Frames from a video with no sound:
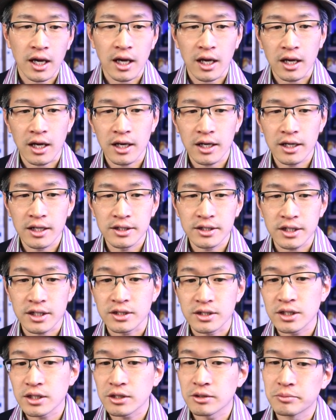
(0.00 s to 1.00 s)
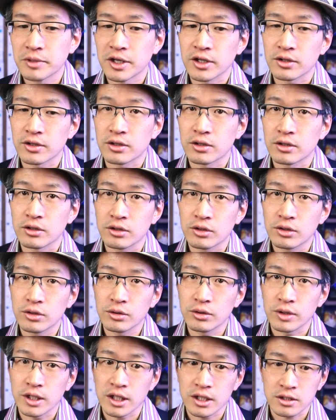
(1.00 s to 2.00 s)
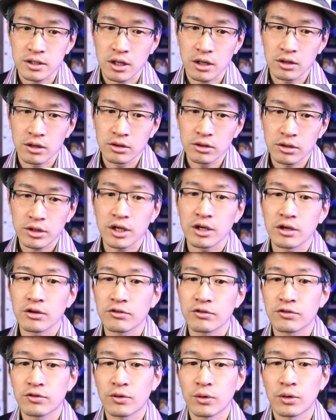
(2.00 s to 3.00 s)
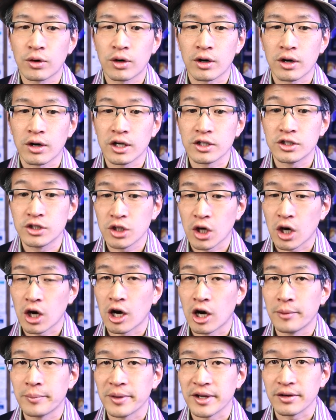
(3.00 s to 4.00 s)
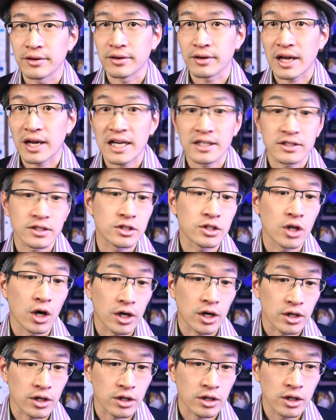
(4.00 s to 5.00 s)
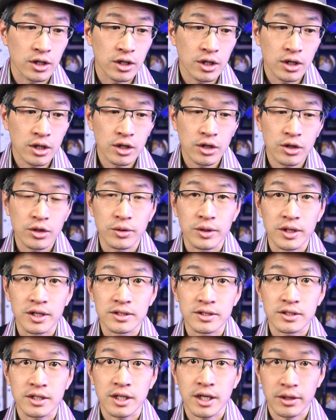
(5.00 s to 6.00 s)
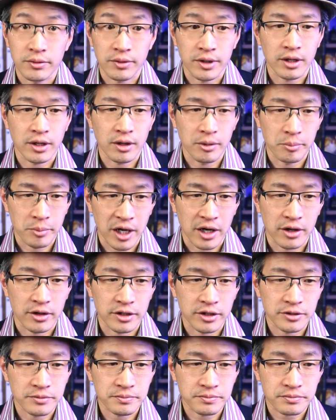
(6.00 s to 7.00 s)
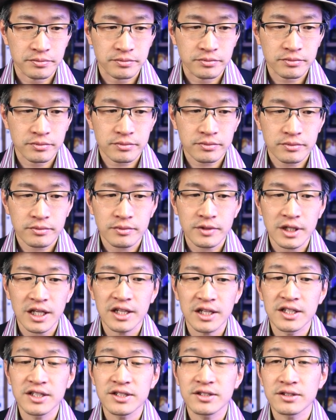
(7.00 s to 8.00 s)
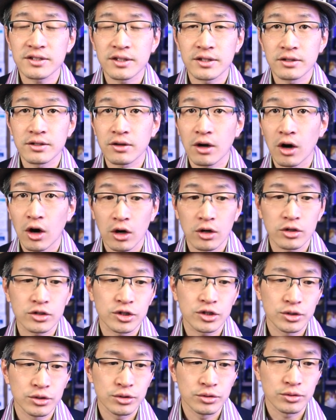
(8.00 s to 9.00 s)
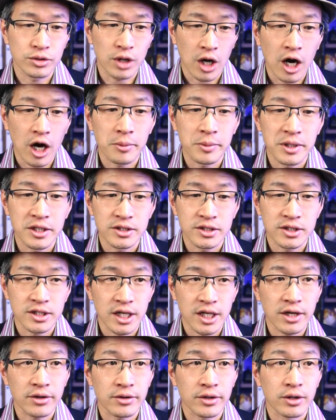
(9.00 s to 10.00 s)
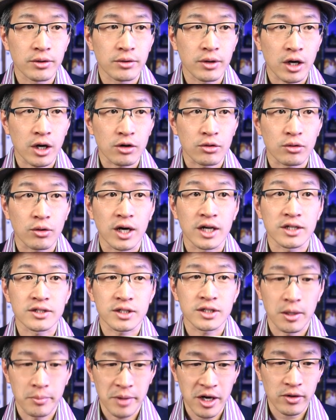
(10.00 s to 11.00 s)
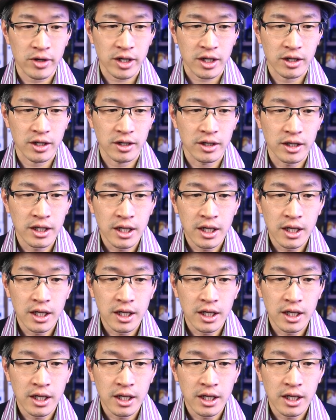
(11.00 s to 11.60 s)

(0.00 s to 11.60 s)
and a single mother who is looking for a job and has a daughter who is hearing impaired. This is an all too common scenario across America.